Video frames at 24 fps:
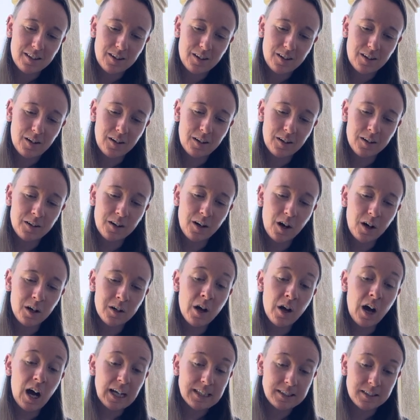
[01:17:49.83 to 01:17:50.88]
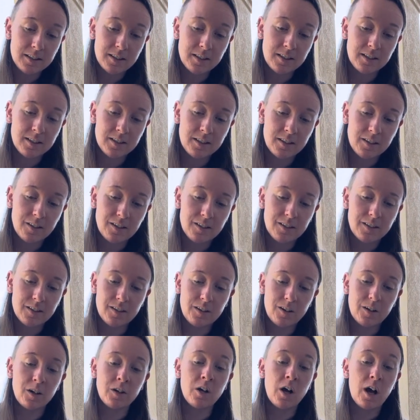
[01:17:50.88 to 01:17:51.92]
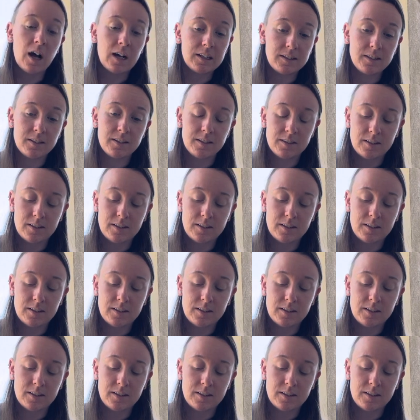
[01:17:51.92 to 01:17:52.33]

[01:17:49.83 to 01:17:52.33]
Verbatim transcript: are are not are not